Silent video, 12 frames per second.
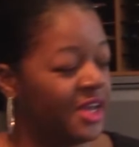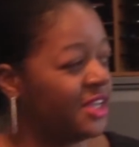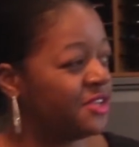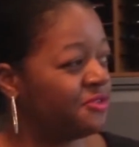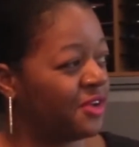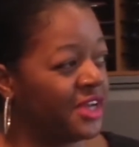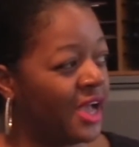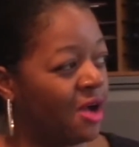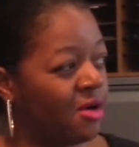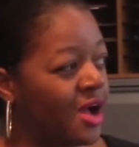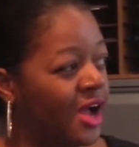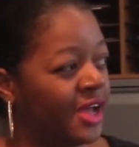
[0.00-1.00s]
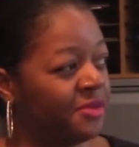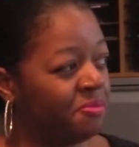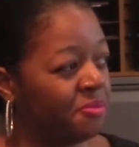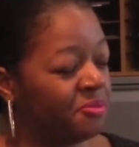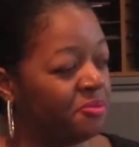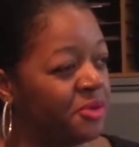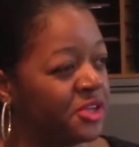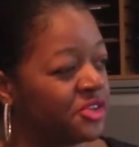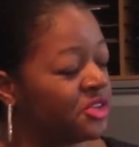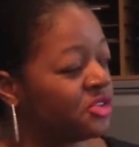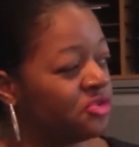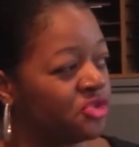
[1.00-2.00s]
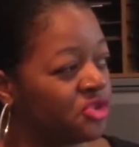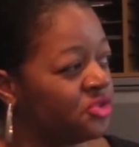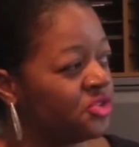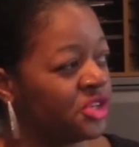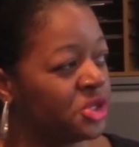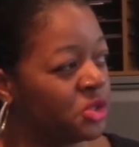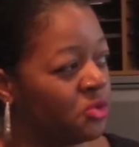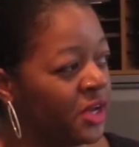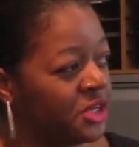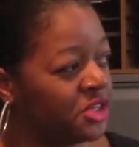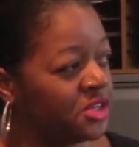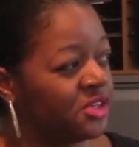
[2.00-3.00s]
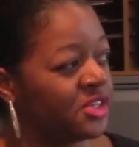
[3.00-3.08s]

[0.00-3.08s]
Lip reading: it's funny how God puts us in certain situations,